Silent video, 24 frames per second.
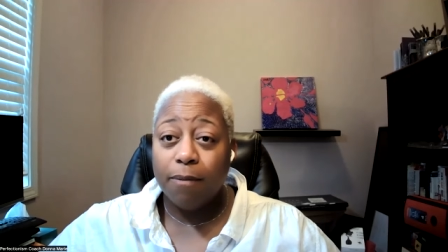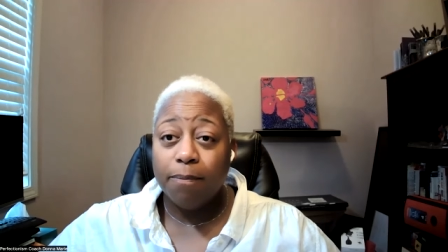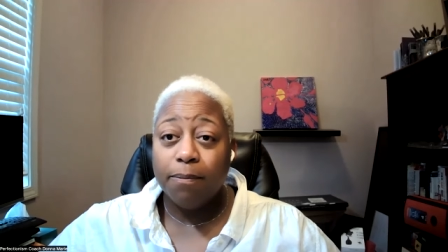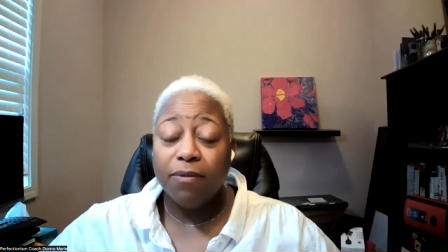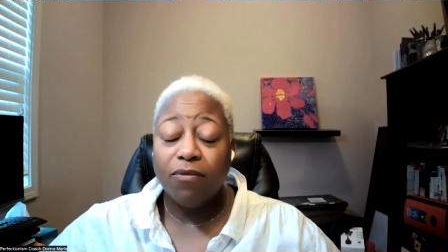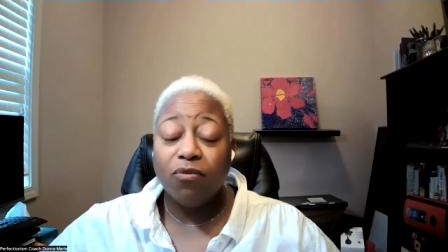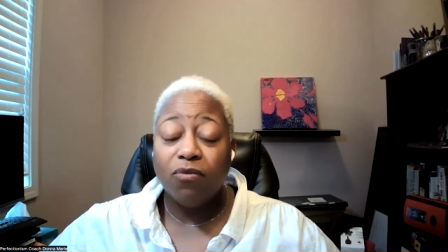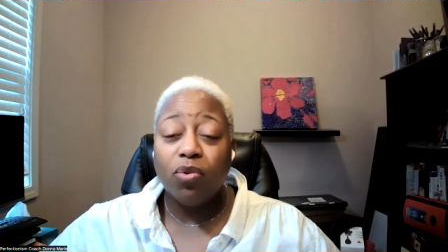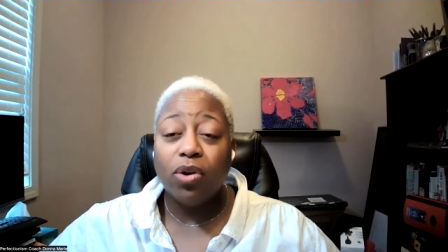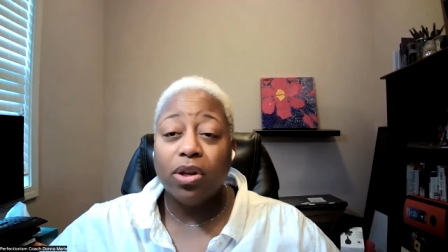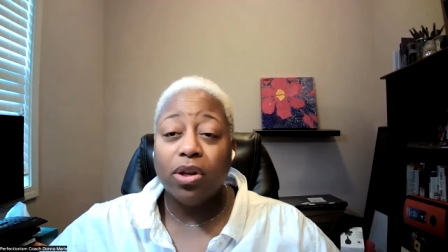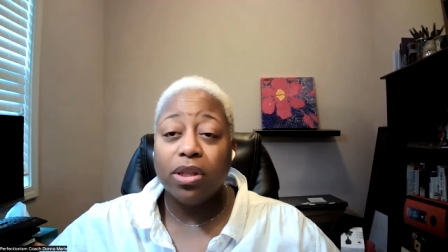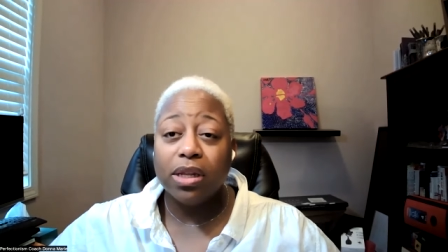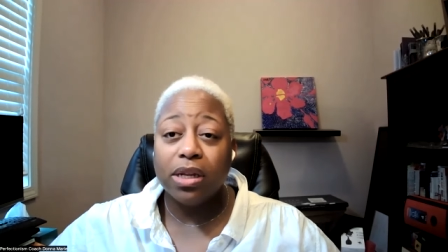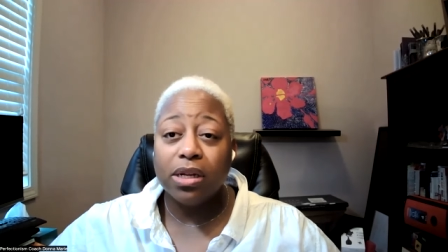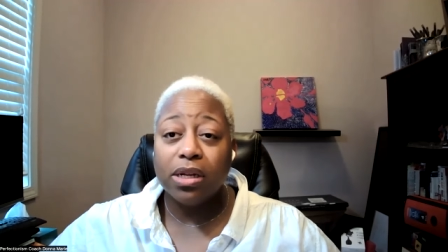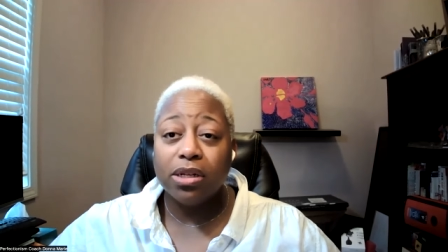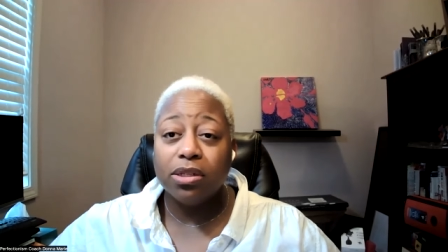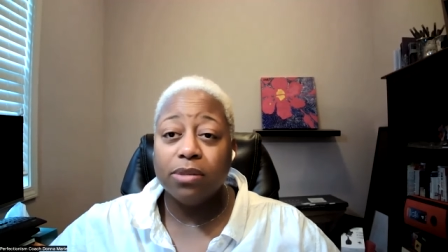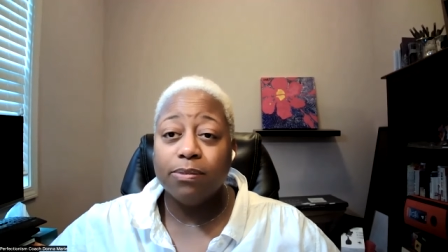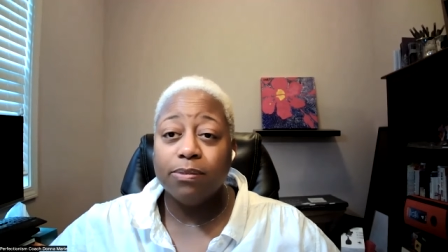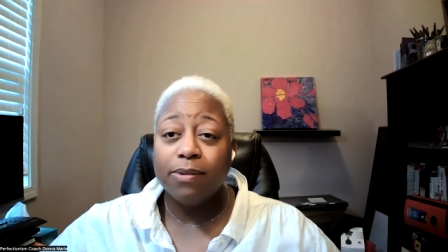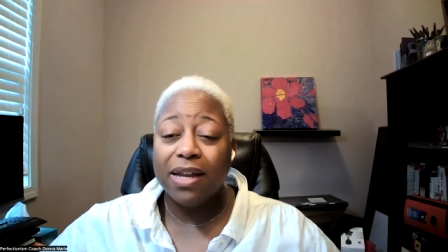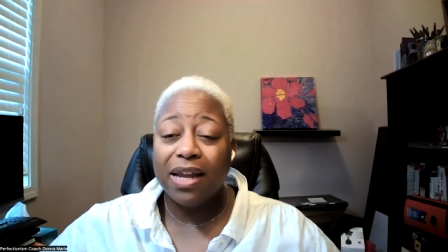before
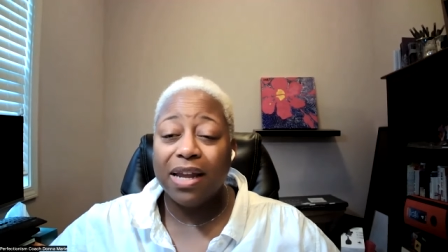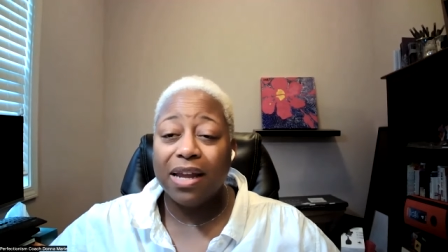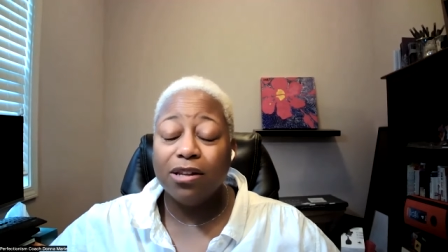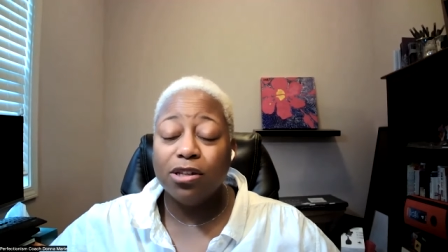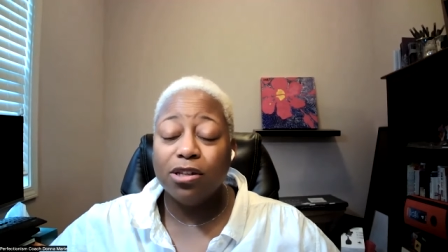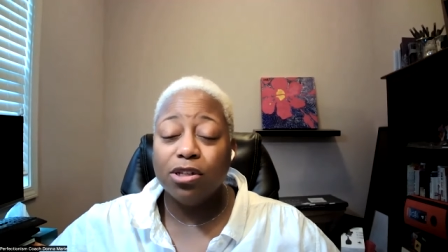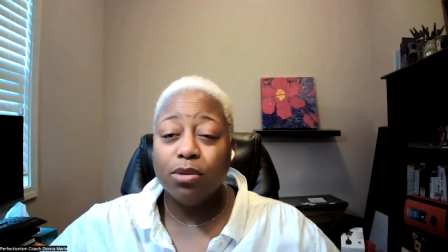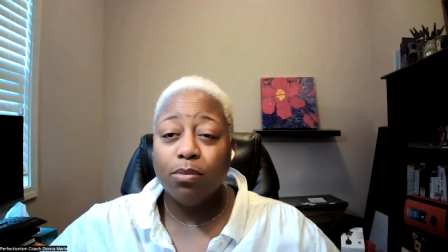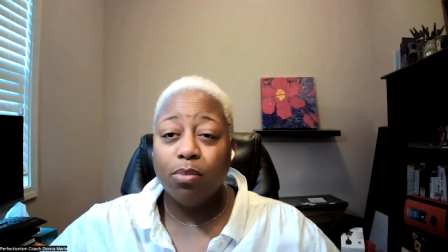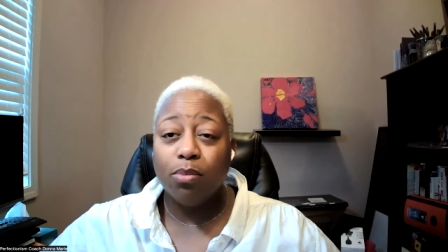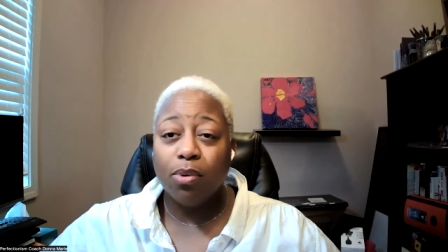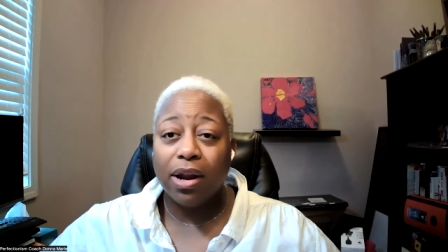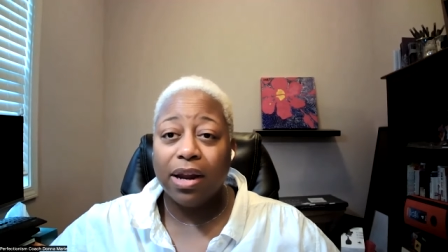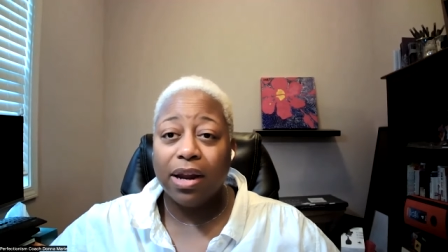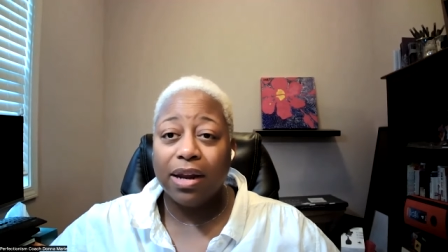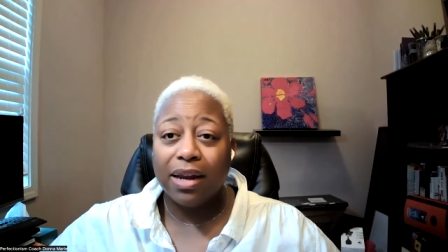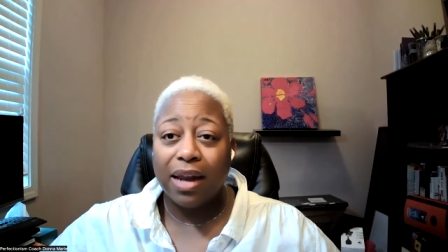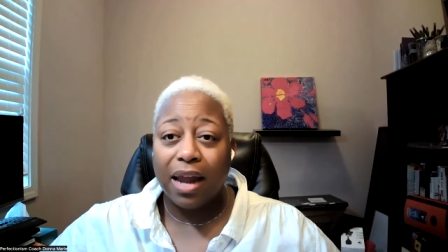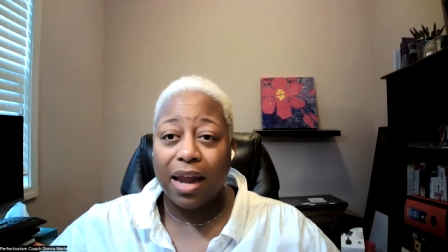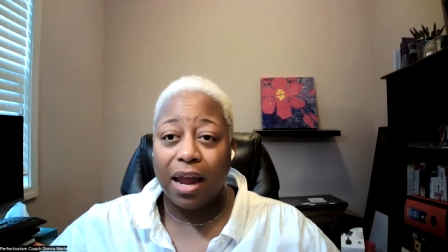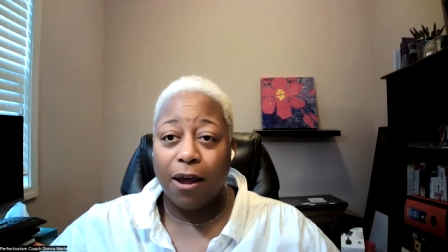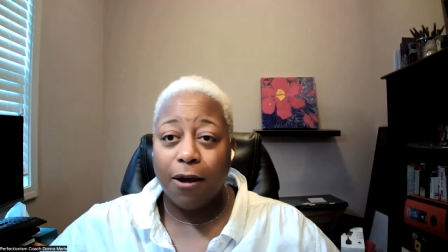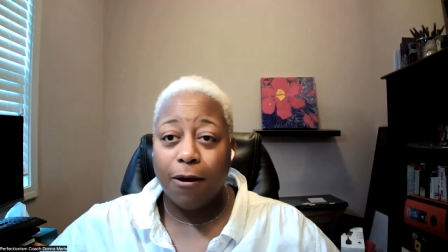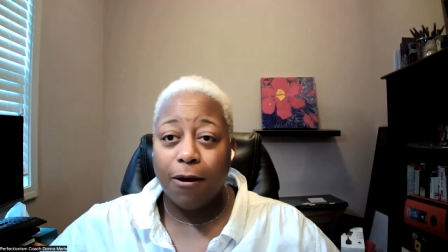things begin to break
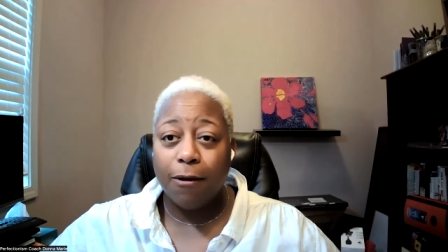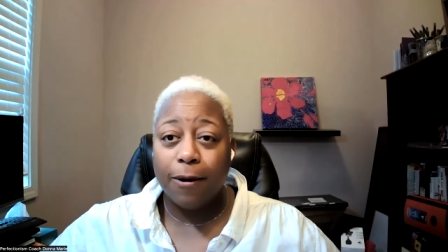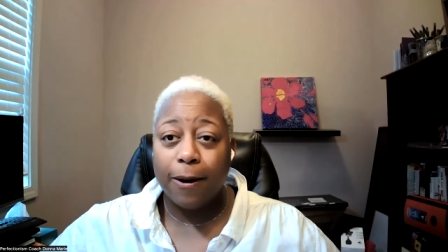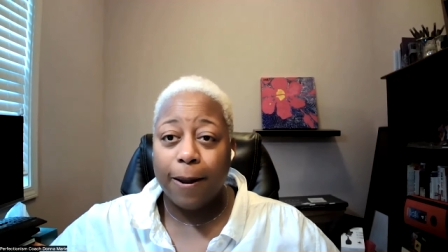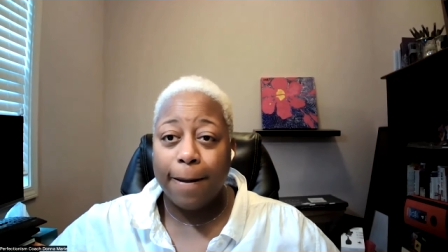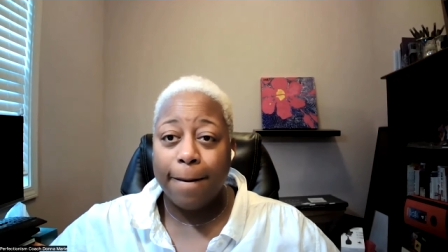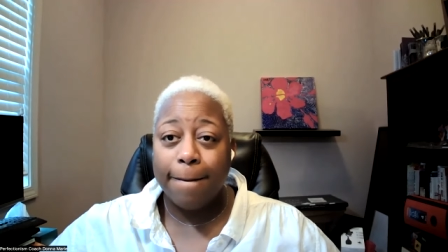down.